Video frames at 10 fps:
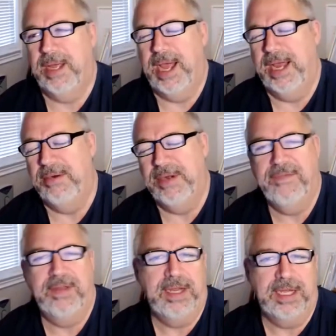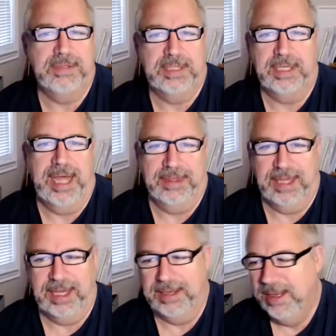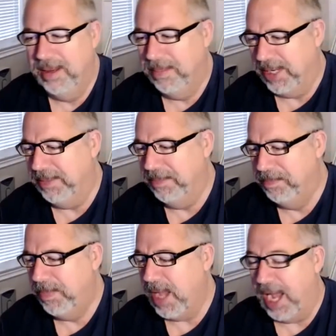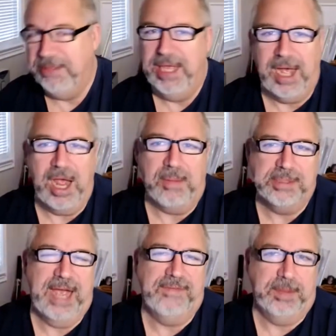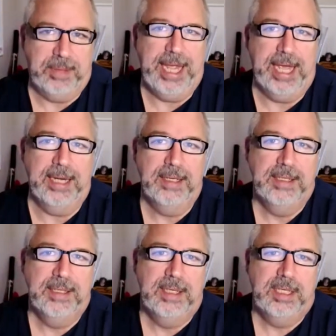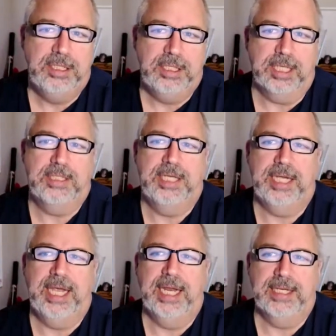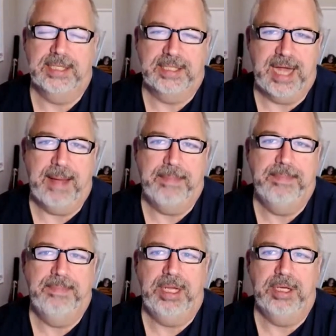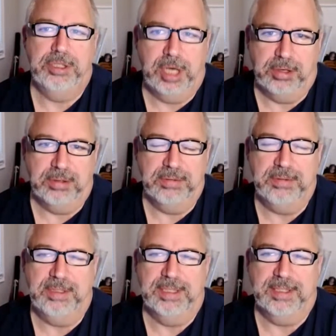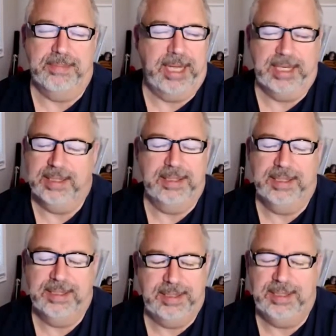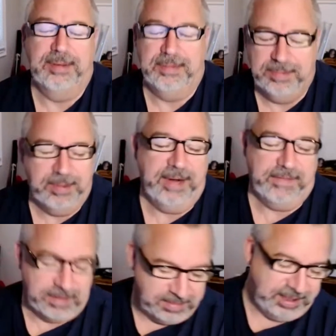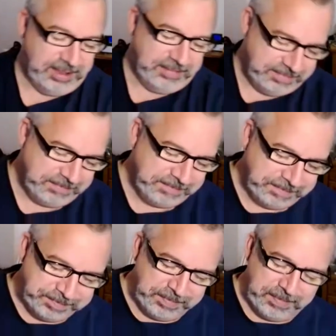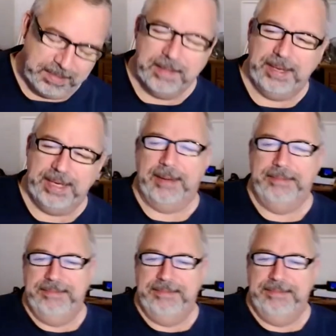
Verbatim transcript: i don't have any interest in that thing but i think i almost have to play it just to get it to stop being shown because i'm like whatever you know yeah